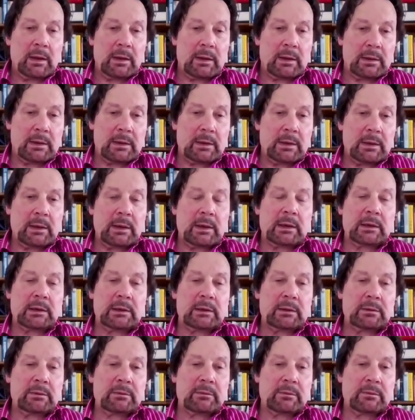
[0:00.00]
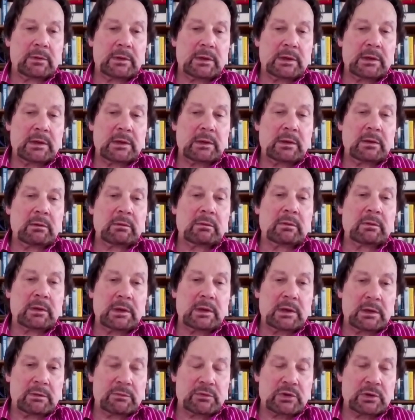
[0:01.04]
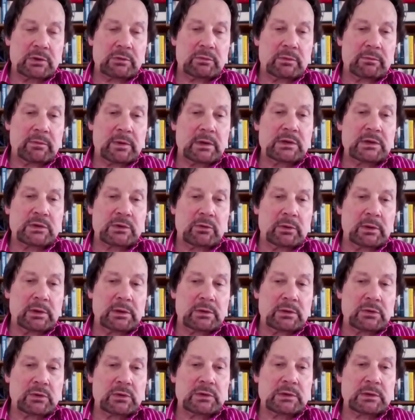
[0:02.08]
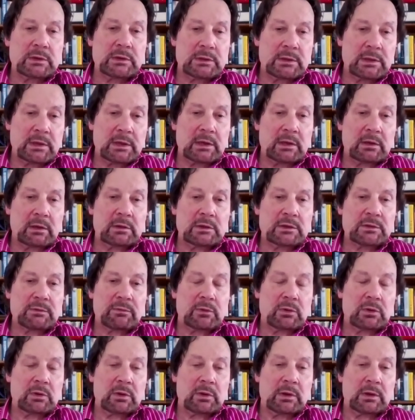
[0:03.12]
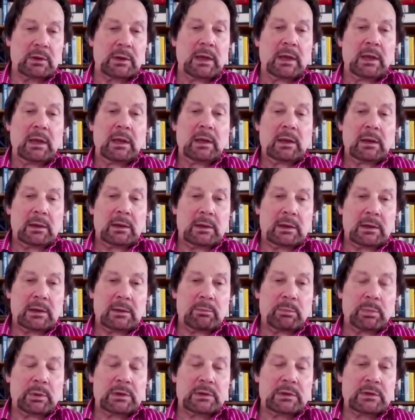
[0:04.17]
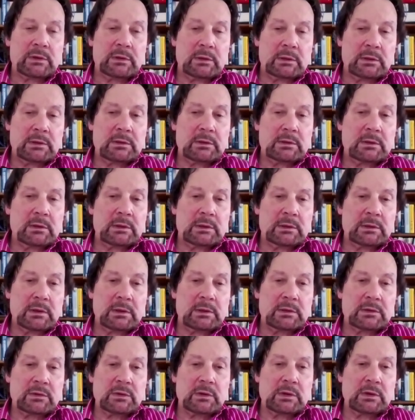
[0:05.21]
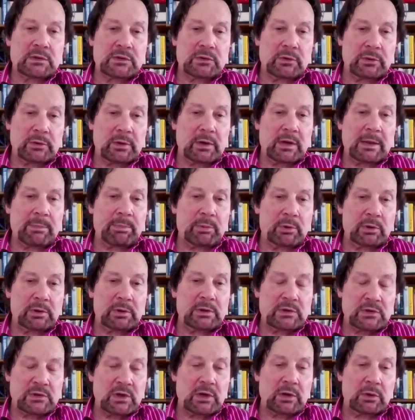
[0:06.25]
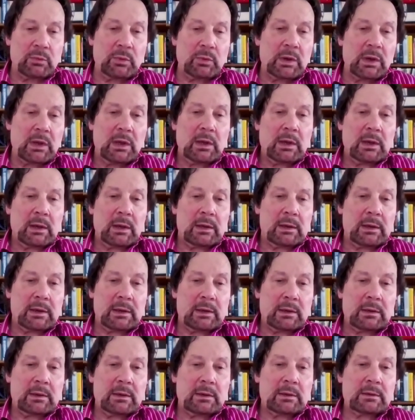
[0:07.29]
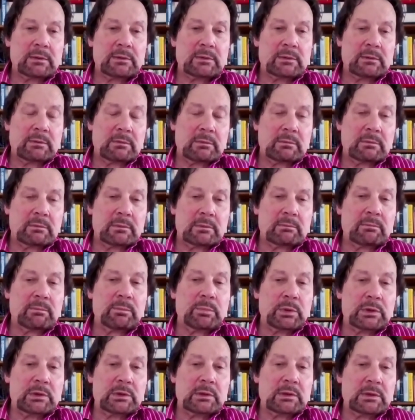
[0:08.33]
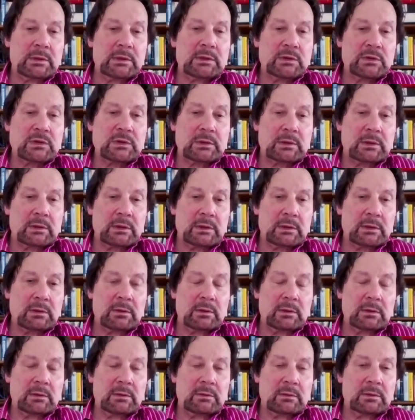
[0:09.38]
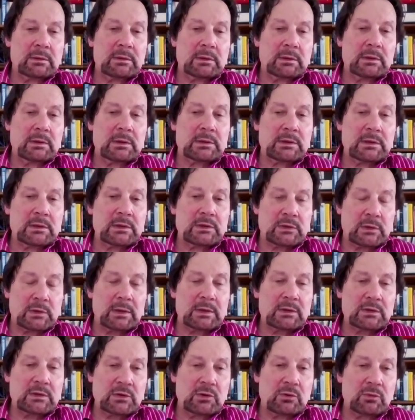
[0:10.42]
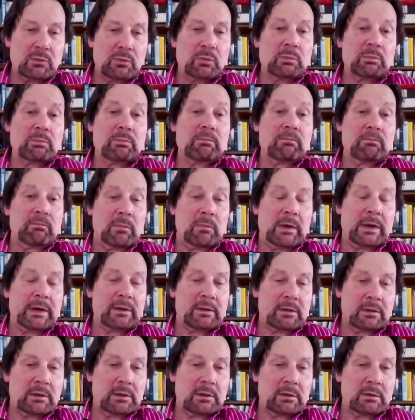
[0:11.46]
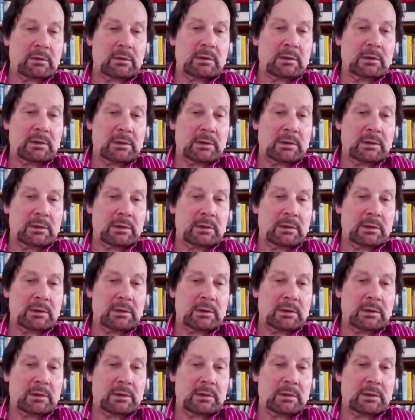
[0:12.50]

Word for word: Uh, they, they have shown a very strong interest in taking this further, uh, but it, it, it's, it's not going to happen on its own. Uh, but it is, uh, it is, as you, I think,